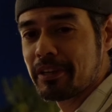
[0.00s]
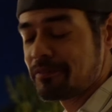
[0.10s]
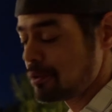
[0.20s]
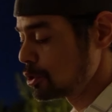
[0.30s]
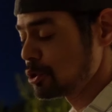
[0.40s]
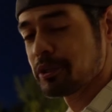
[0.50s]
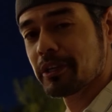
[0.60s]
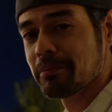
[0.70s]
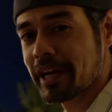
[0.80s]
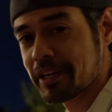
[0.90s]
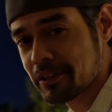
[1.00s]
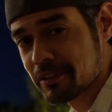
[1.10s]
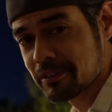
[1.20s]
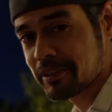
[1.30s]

if you're shooting in manual,